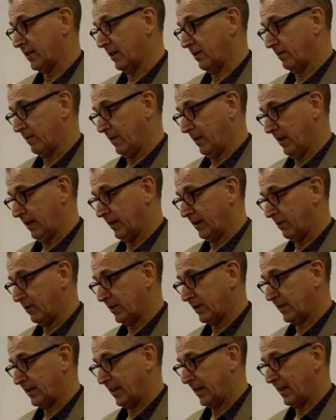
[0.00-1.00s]
And there
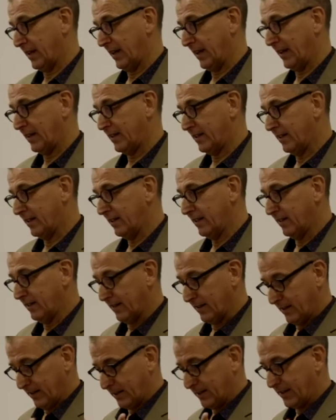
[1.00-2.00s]
was
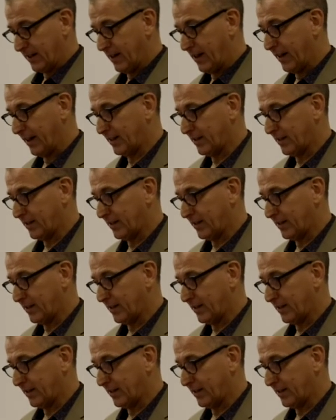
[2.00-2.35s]
this guy